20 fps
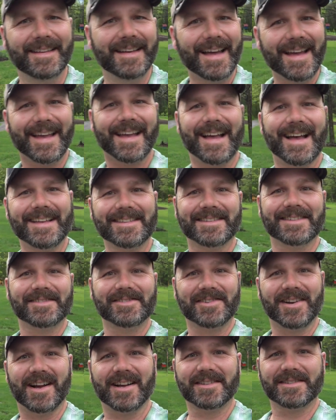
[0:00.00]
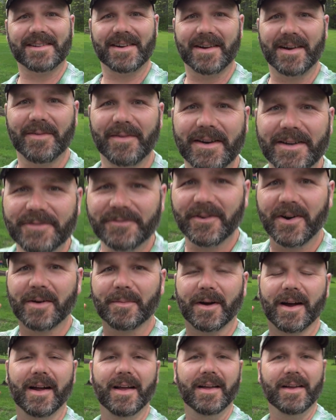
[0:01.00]
Hey guys, it's Josh Stoney Ridge
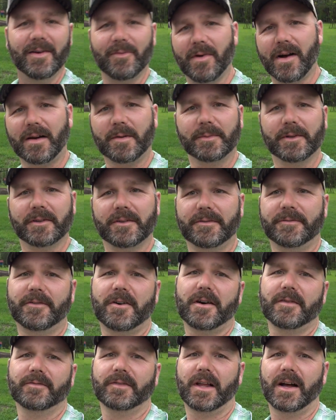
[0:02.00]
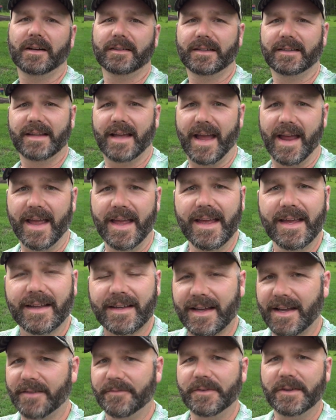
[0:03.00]
Farmer. Welcome to the farm vlog today.
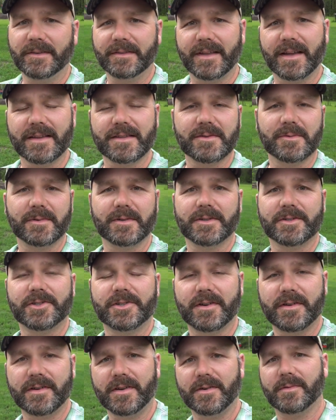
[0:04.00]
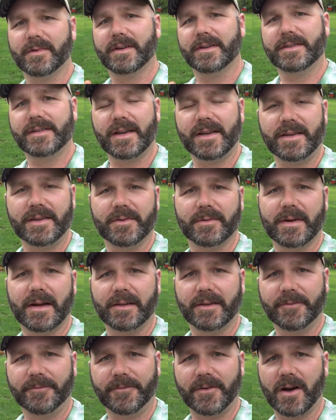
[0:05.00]
Got a few things I want to show you. I want to take you
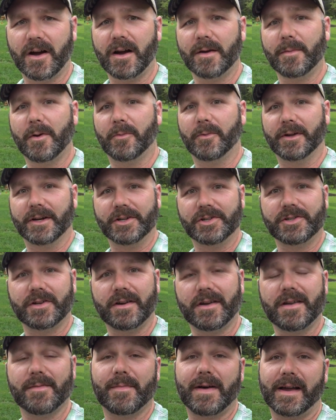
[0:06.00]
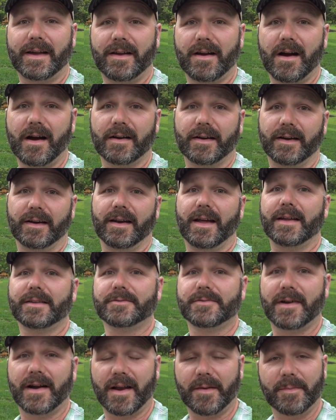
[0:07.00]
around the farm. I want to show you my garden.
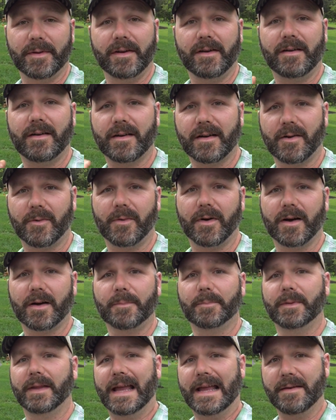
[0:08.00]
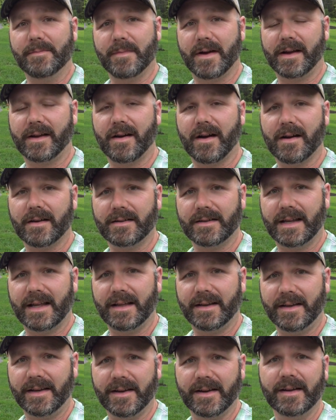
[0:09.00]
That's right, I've been hard at work planting my garden
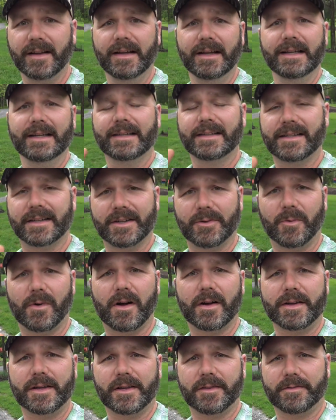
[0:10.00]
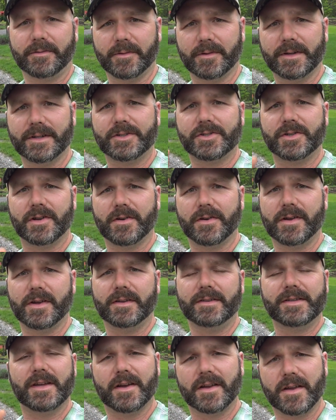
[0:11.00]
down here. Going to walk you through it, show you,
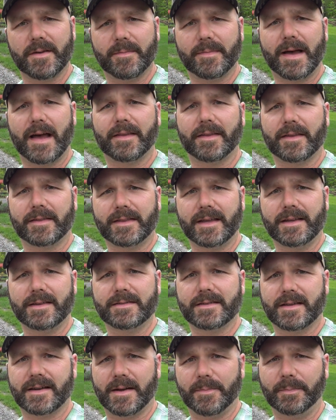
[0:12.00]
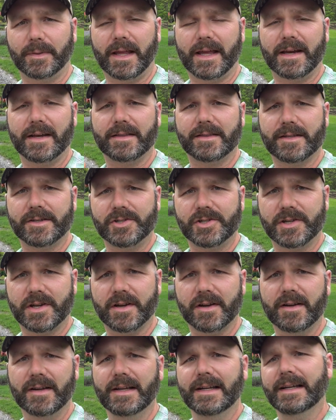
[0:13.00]
tell you about the things that I planted this
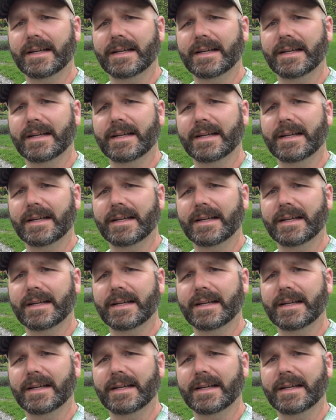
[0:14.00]
year.